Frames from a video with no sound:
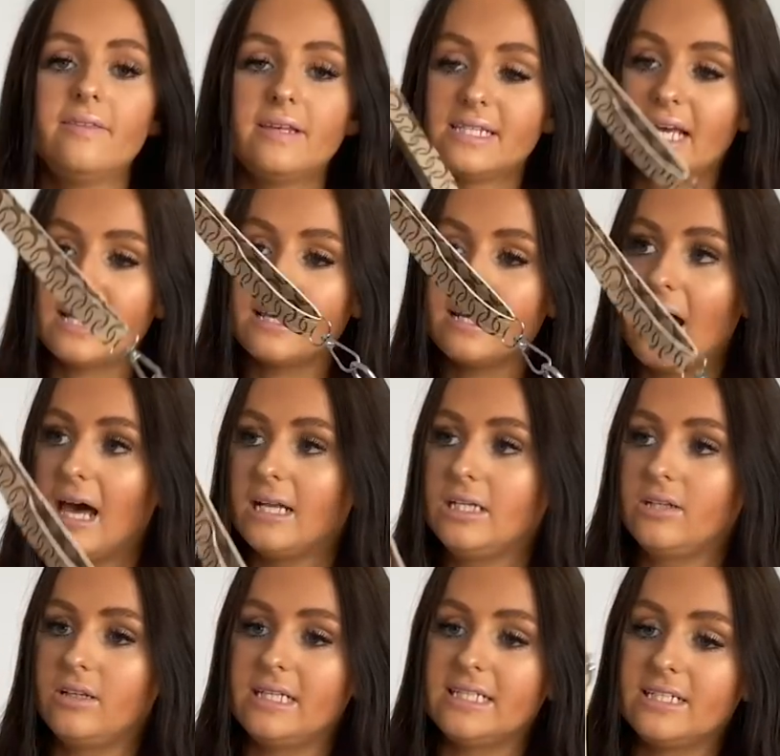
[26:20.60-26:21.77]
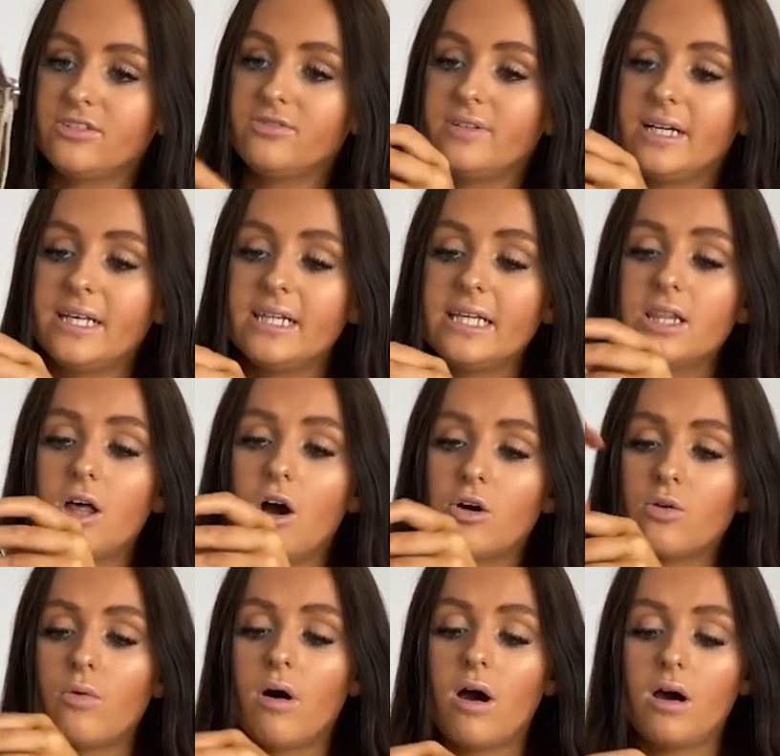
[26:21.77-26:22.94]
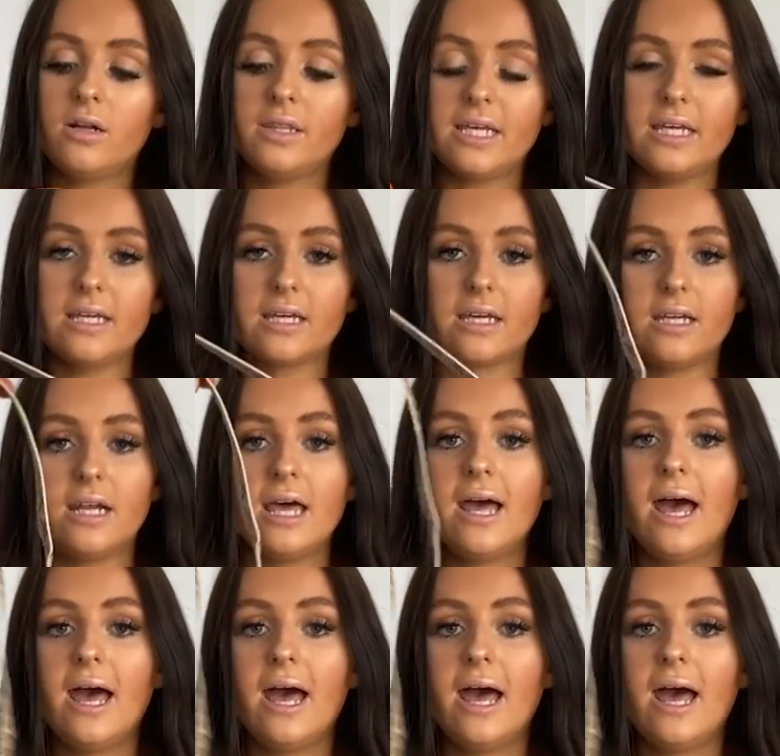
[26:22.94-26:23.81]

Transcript: The second handle is this really long one that you can